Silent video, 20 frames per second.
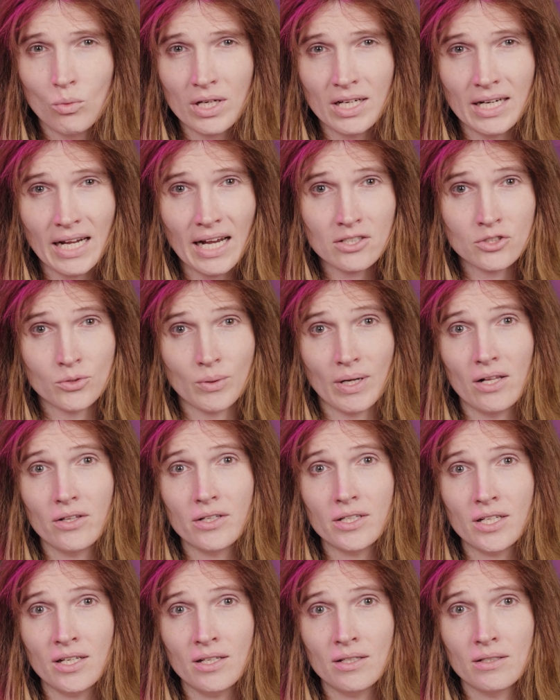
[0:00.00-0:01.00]
when in
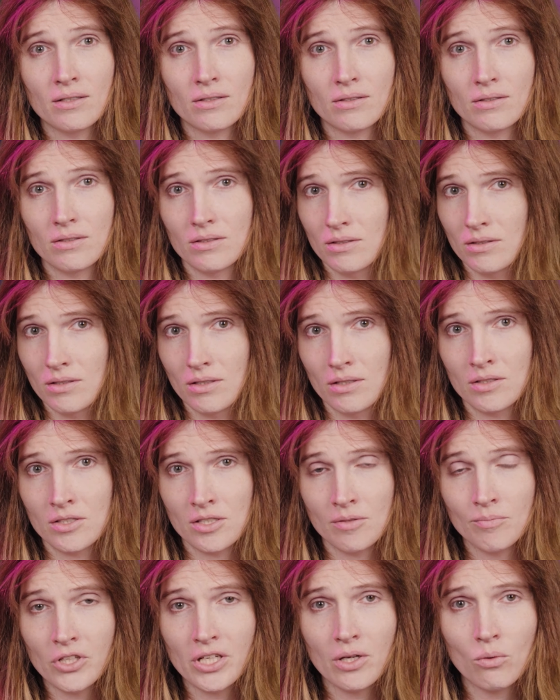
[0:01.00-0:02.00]
actuality, it's
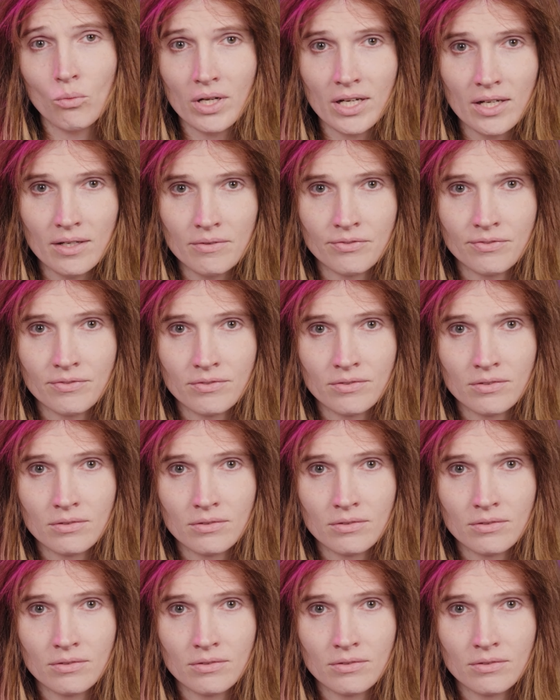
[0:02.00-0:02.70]
simply a what if.